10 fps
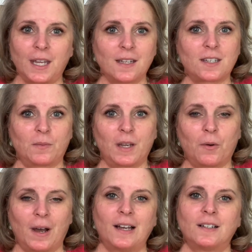It took me a
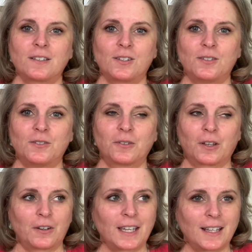while to
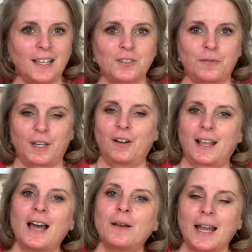learn it and to figure it
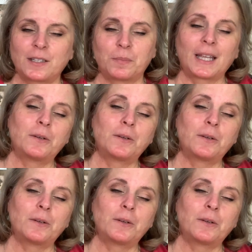out. I had to play